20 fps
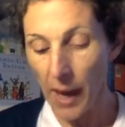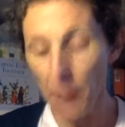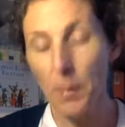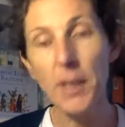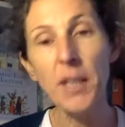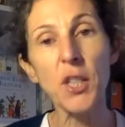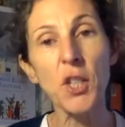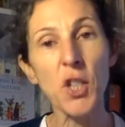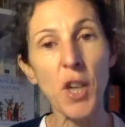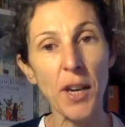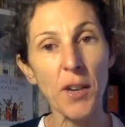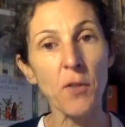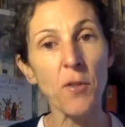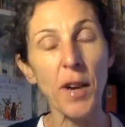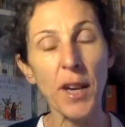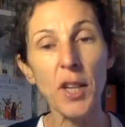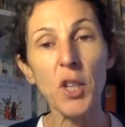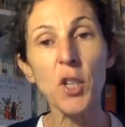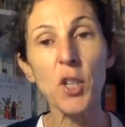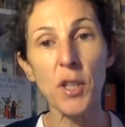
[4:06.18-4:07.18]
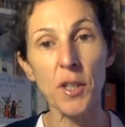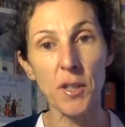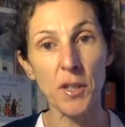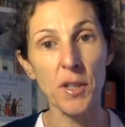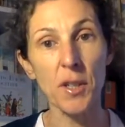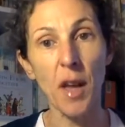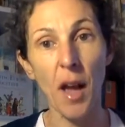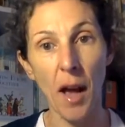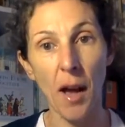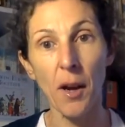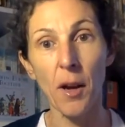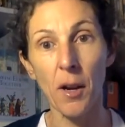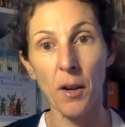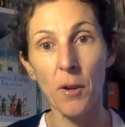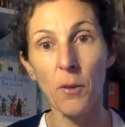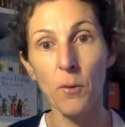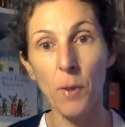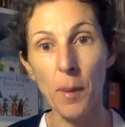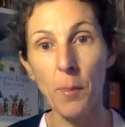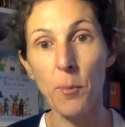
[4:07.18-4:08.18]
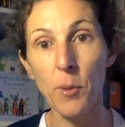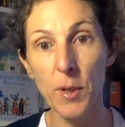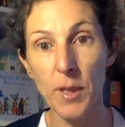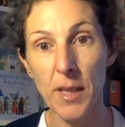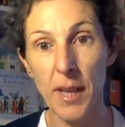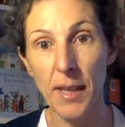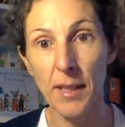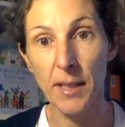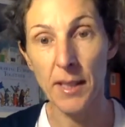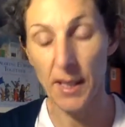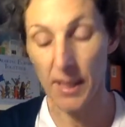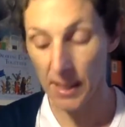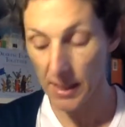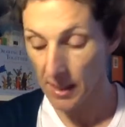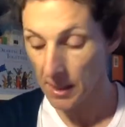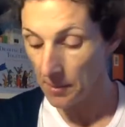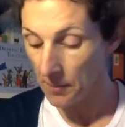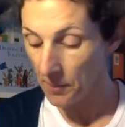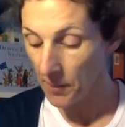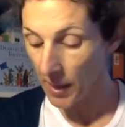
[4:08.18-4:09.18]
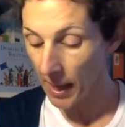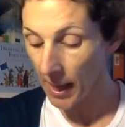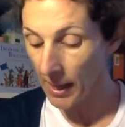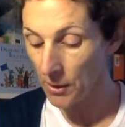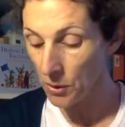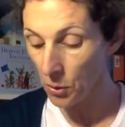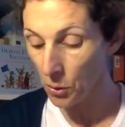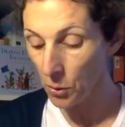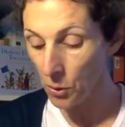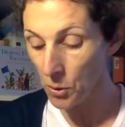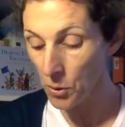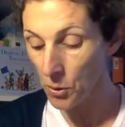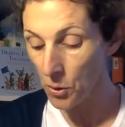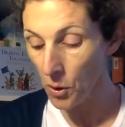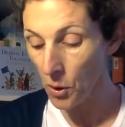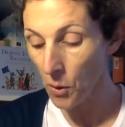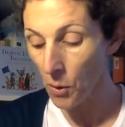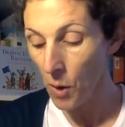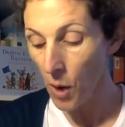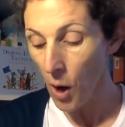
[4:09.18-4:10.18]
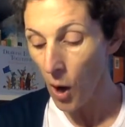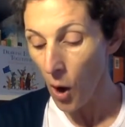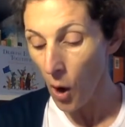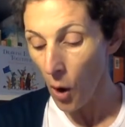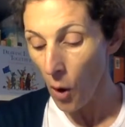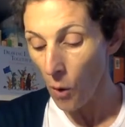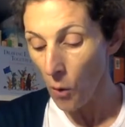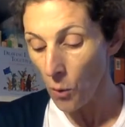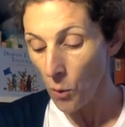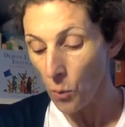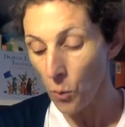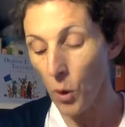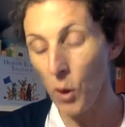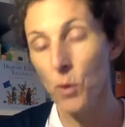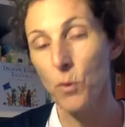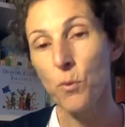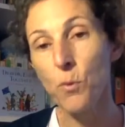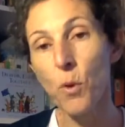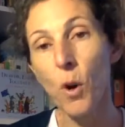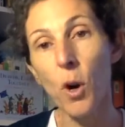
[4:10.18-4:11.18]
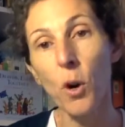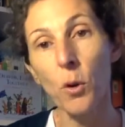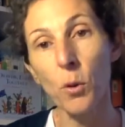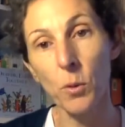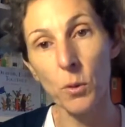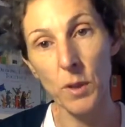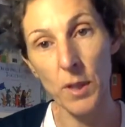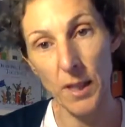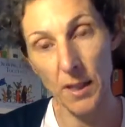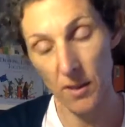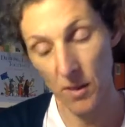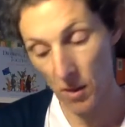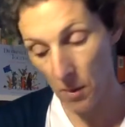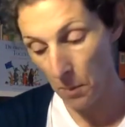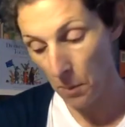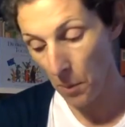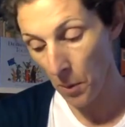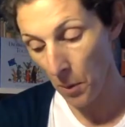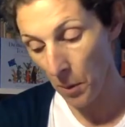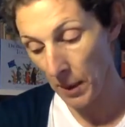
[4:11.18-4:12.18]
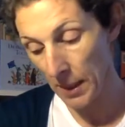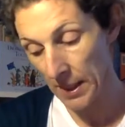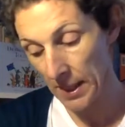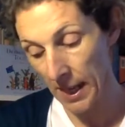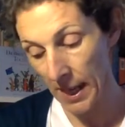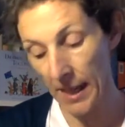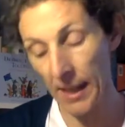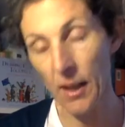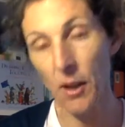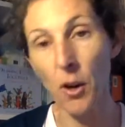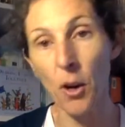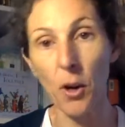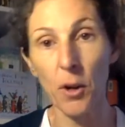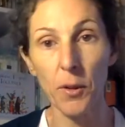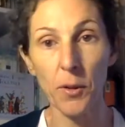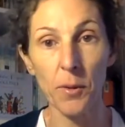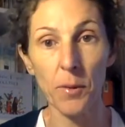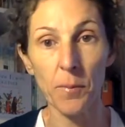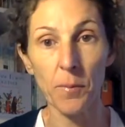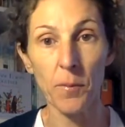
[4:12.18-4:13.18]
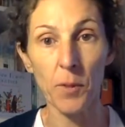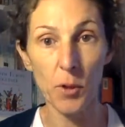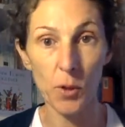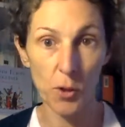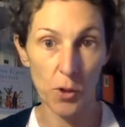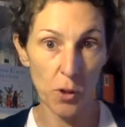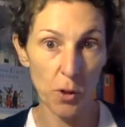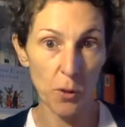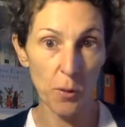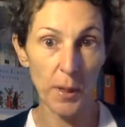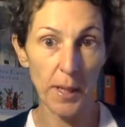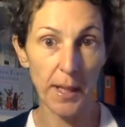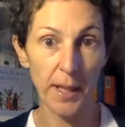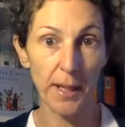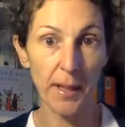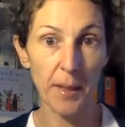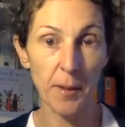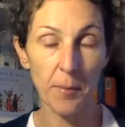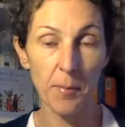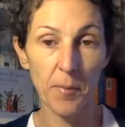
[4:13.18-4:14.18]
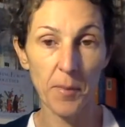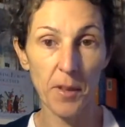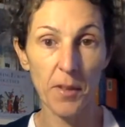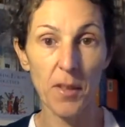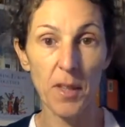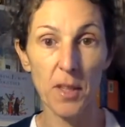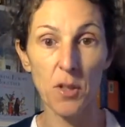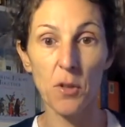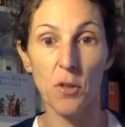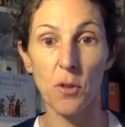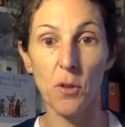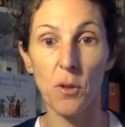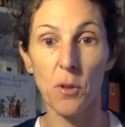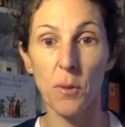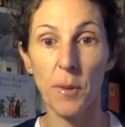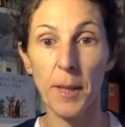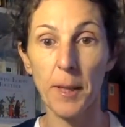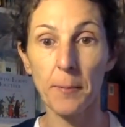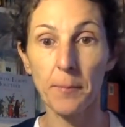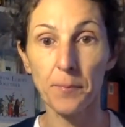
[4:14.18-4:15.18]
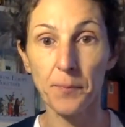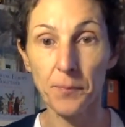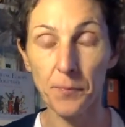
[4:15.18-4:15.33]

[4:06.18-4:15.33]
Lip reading: many generations are represented? And also, what role does the boy take on during this story?